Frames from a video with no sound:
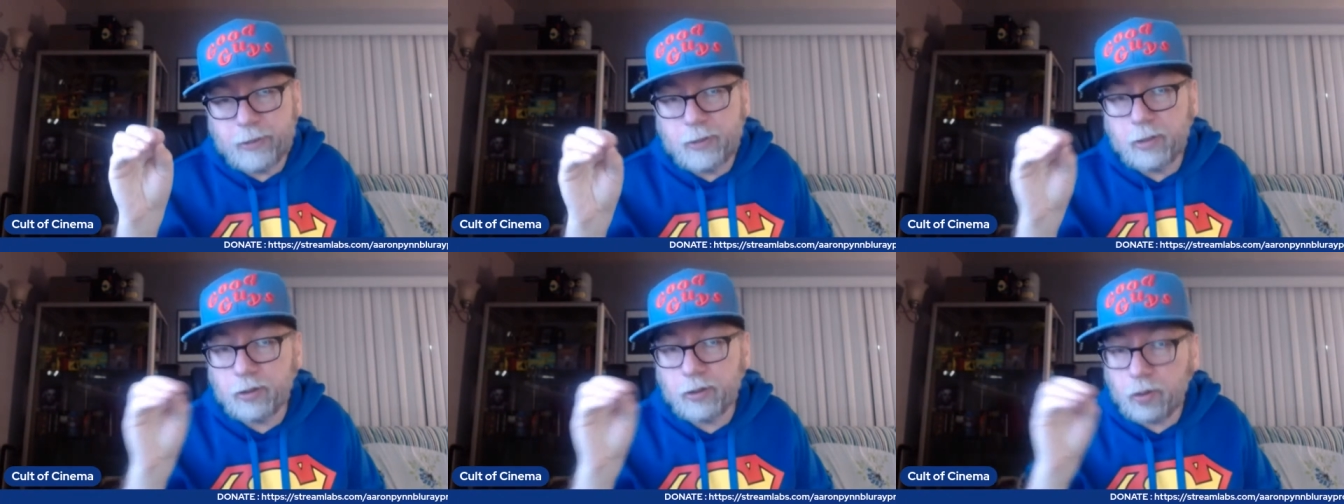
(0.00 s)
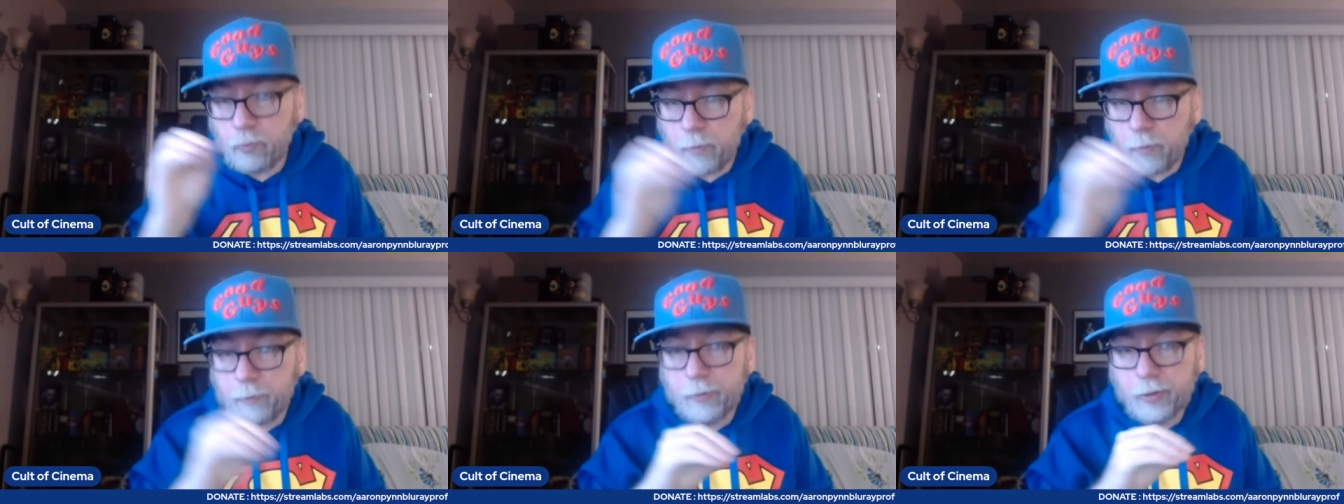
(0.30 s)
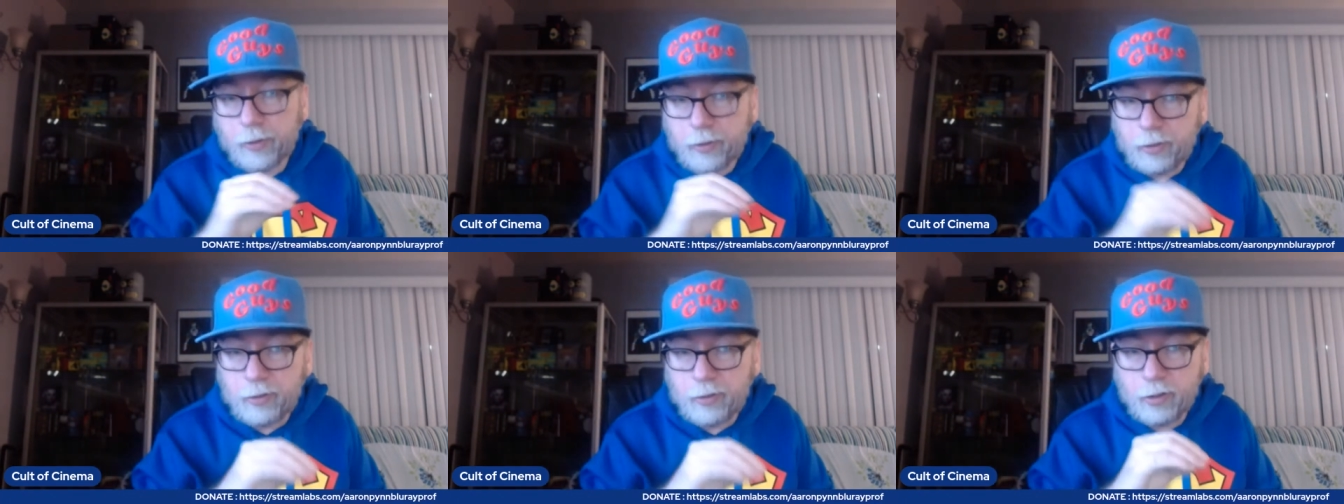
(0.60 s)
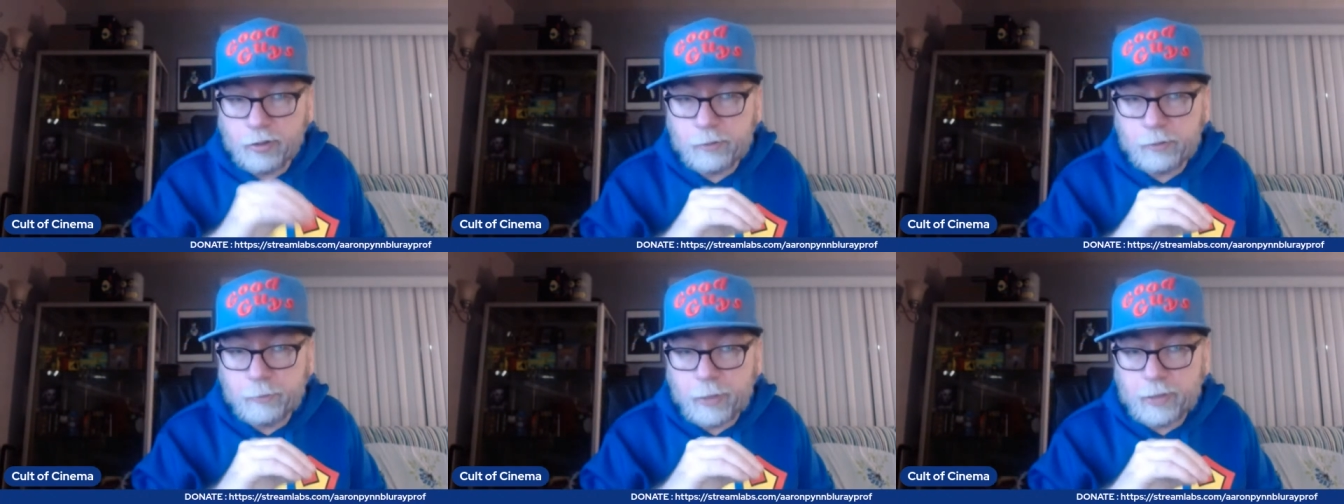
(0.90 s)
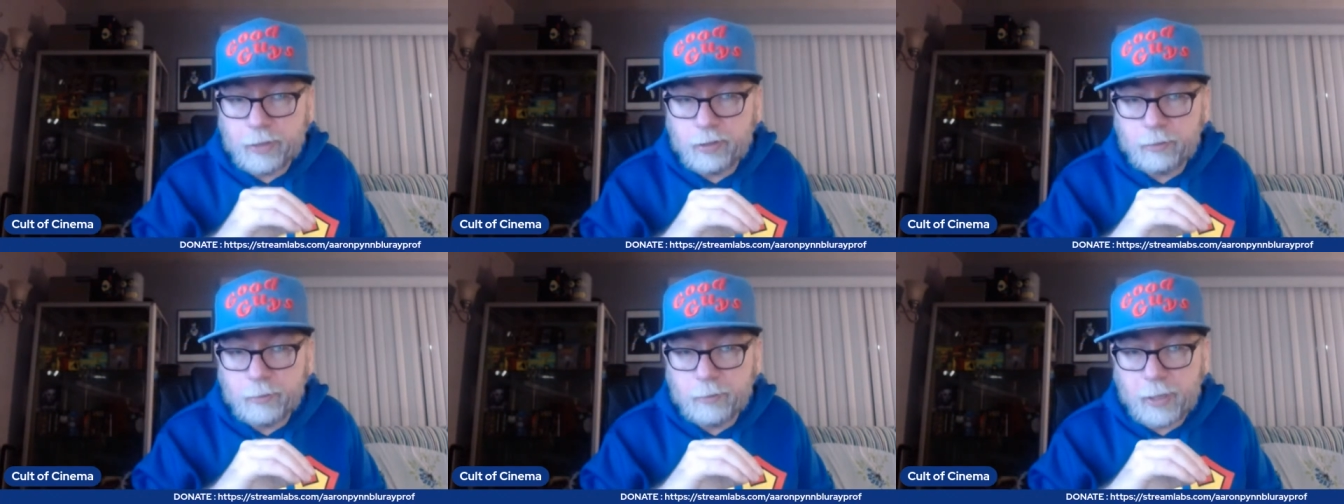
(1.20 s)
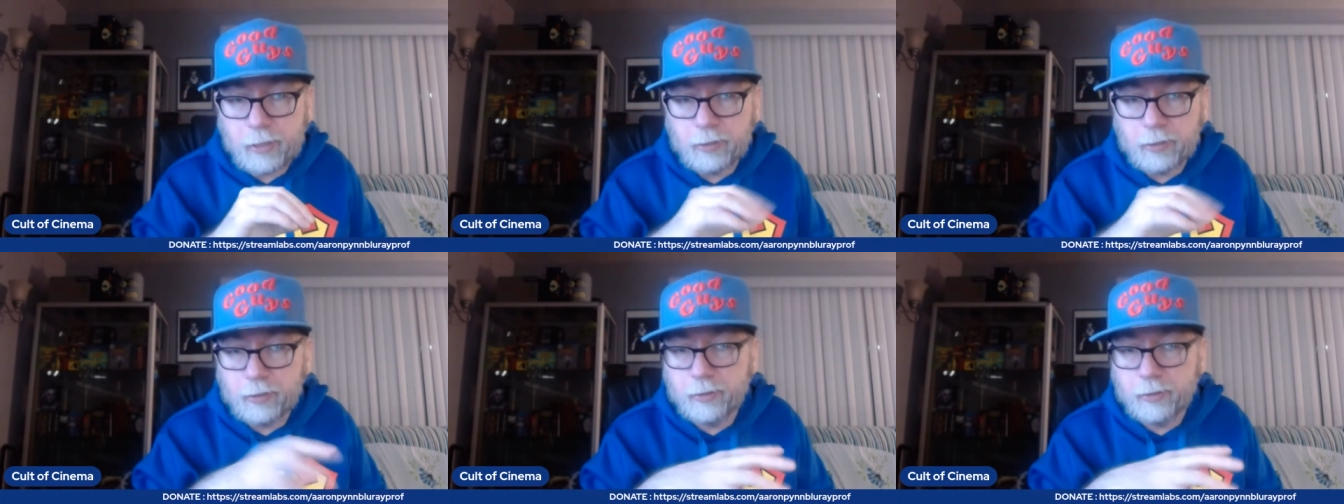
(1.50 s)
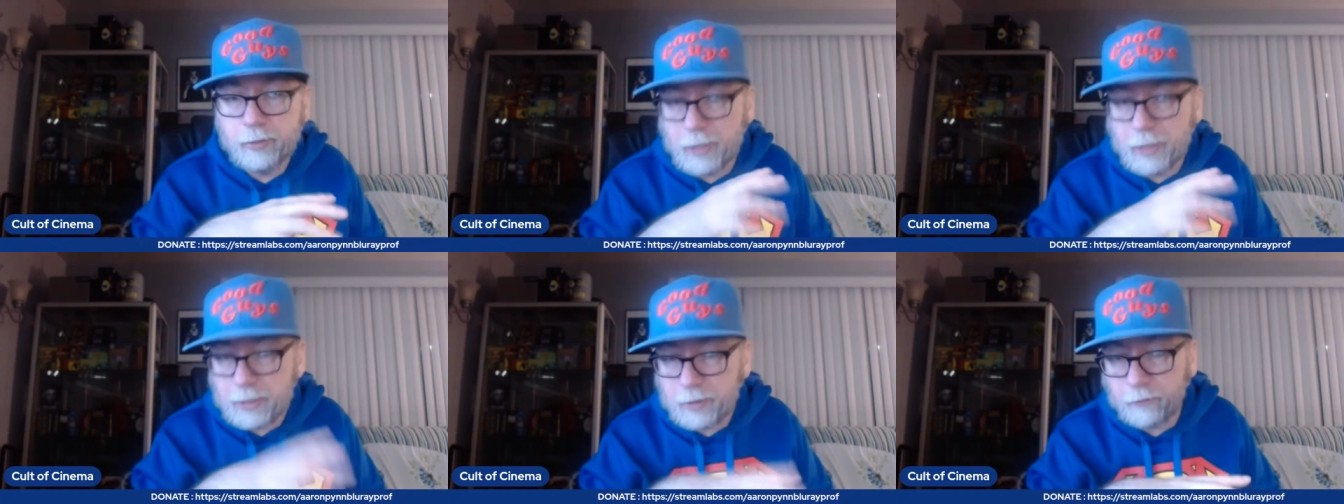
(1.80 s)
Because you remember the letters pages back in the
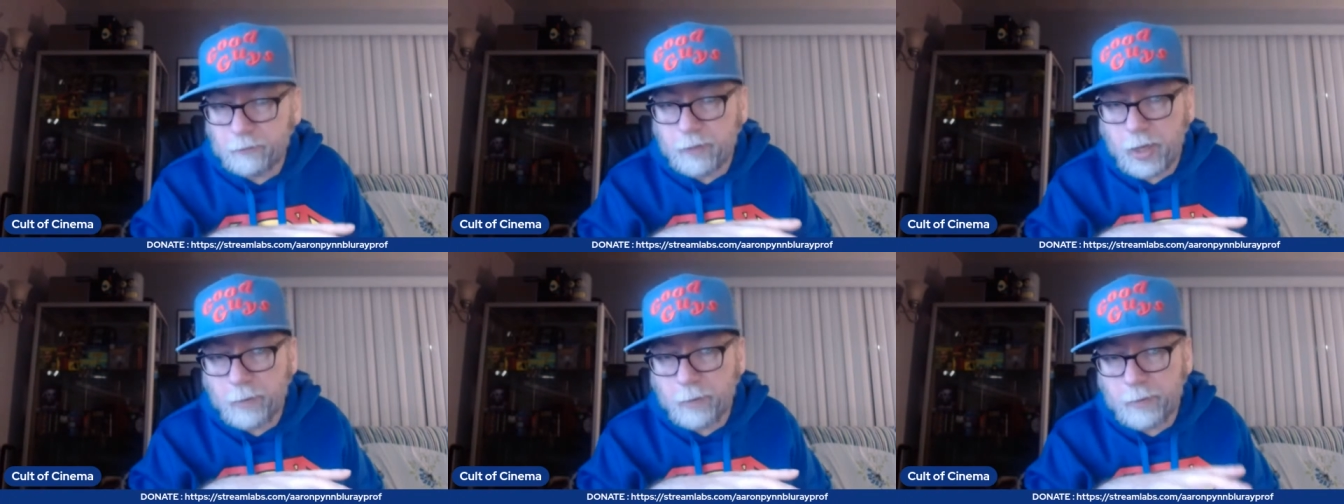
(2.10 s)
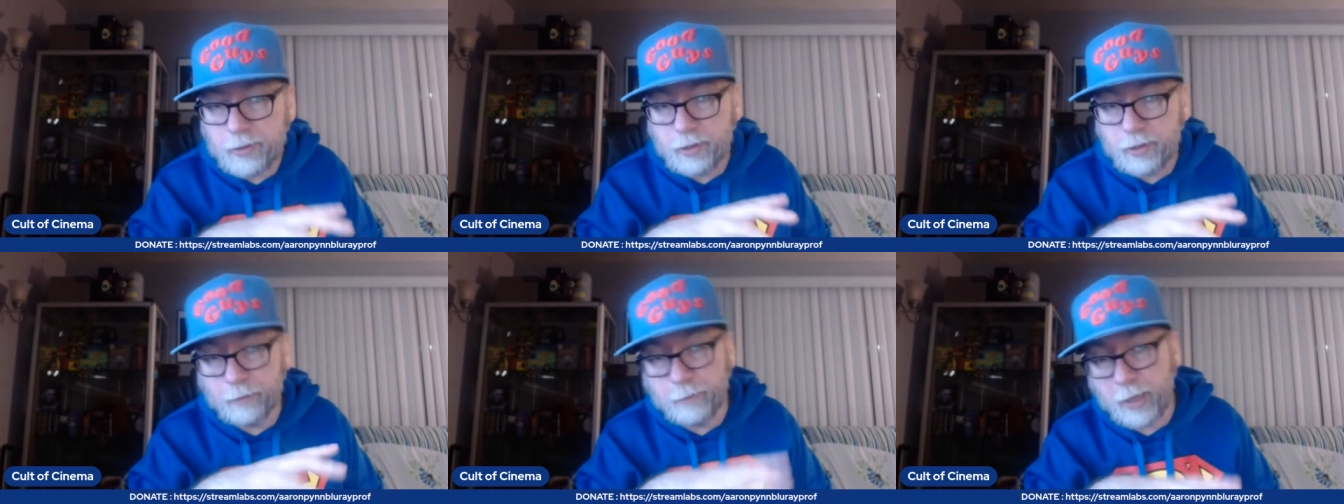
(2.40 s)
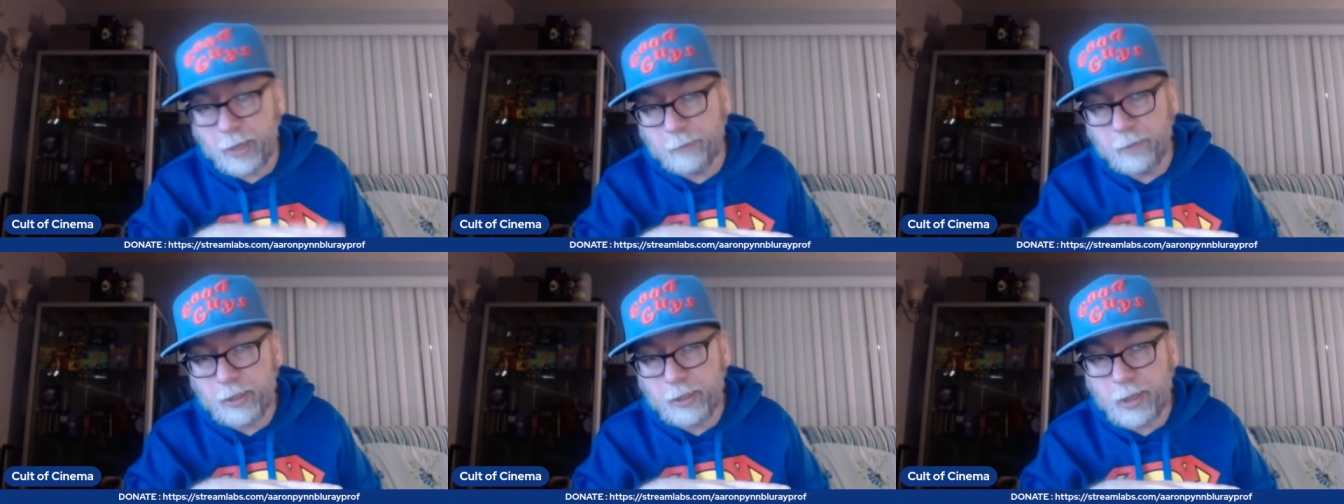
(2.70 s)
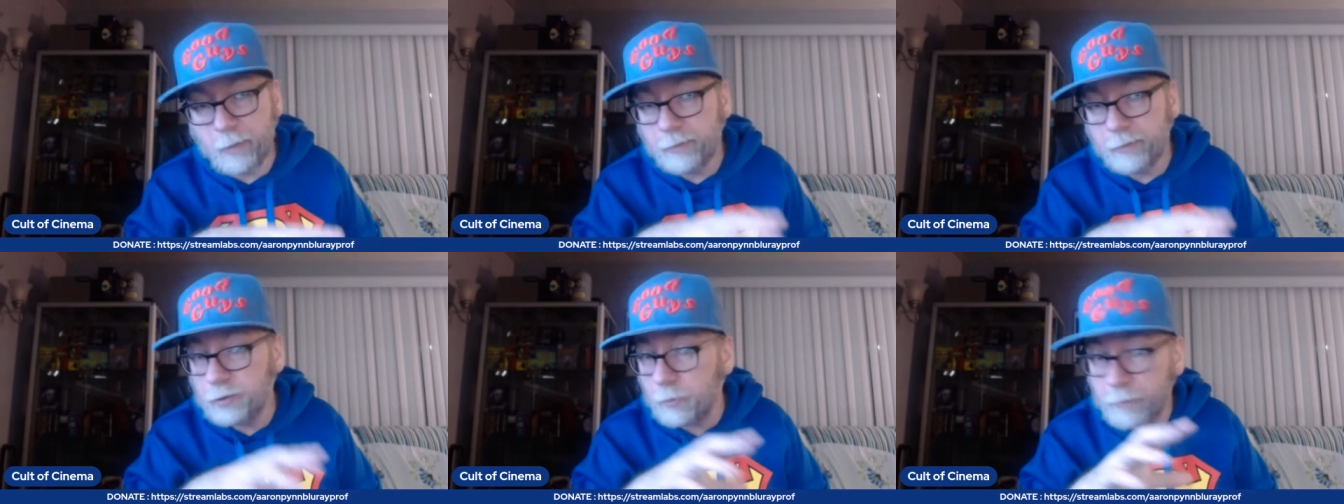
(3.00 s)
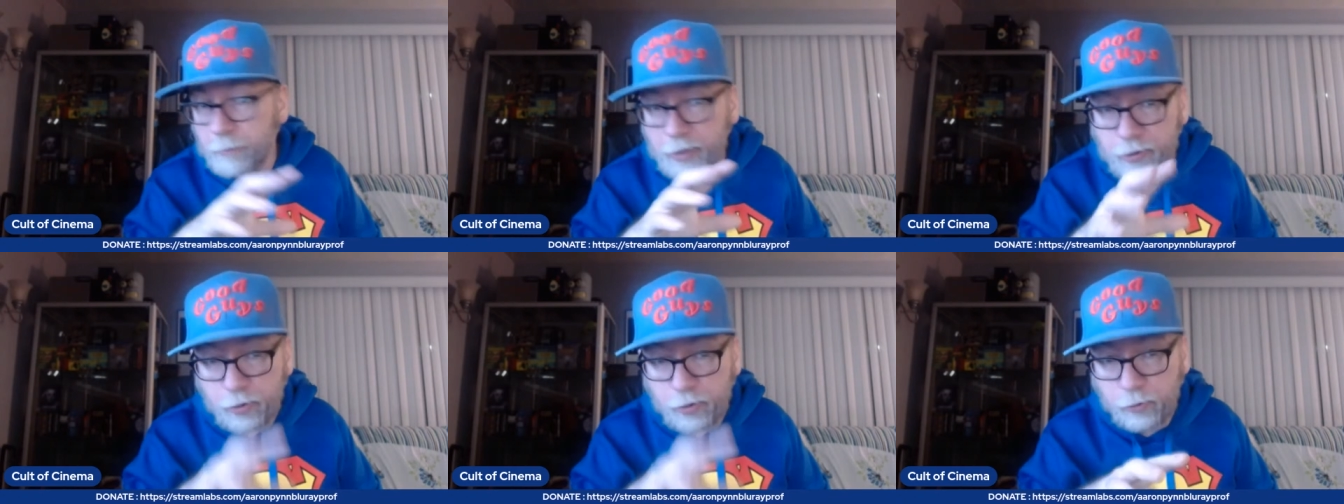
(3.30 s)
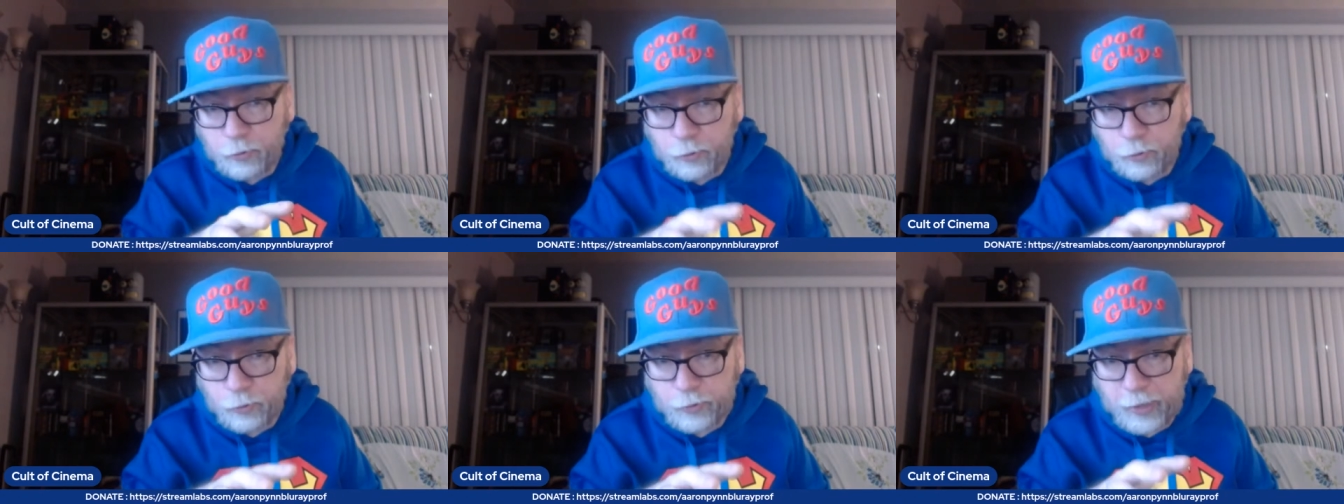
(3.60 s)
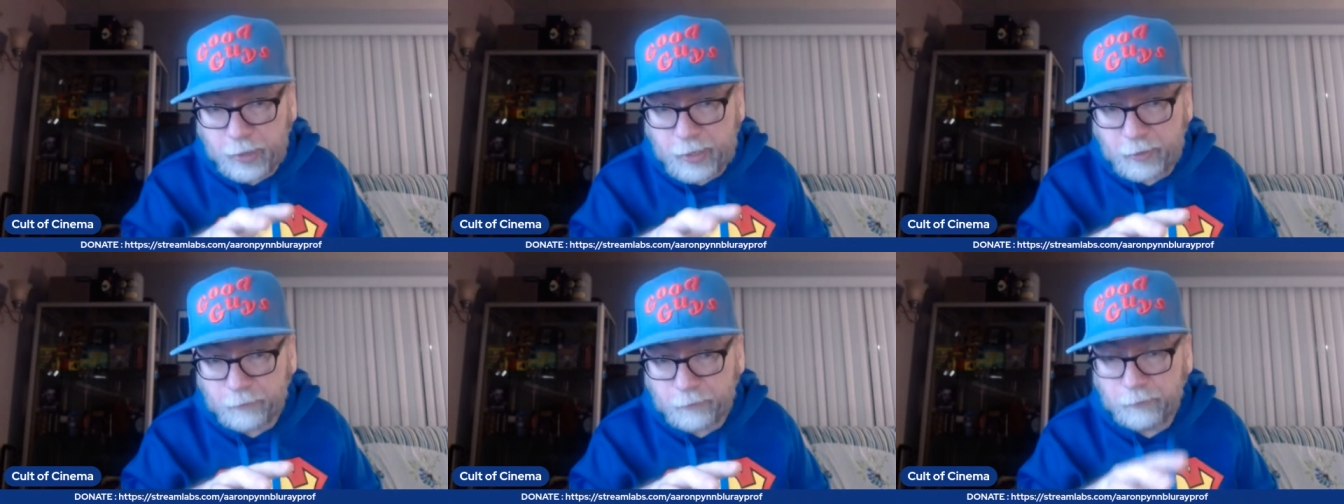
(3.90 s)
Detective Comics and the Batman comics? It'd be so cool
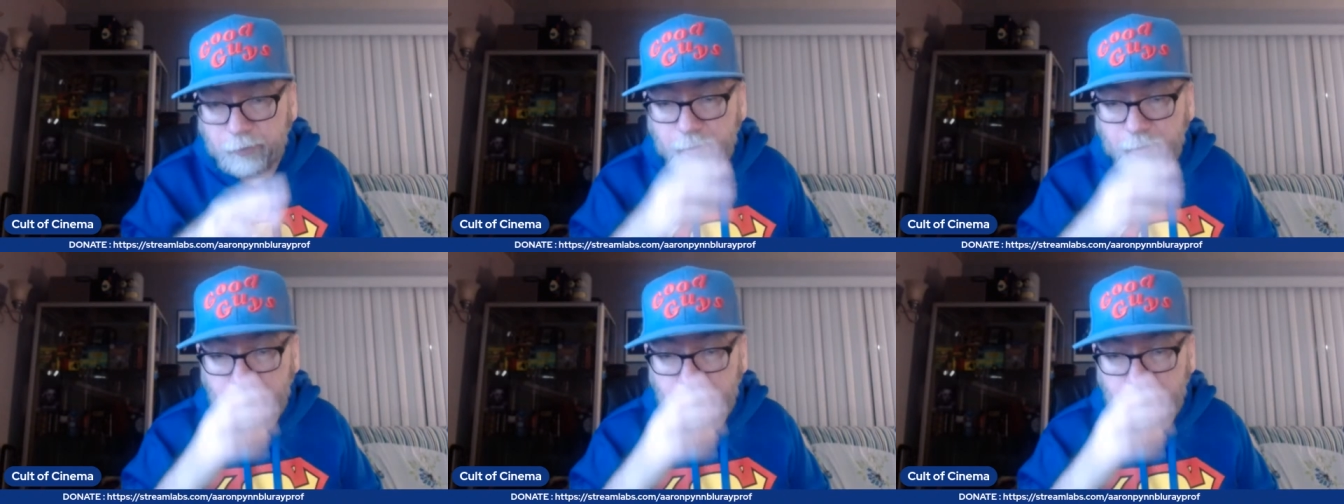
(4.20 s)
to have.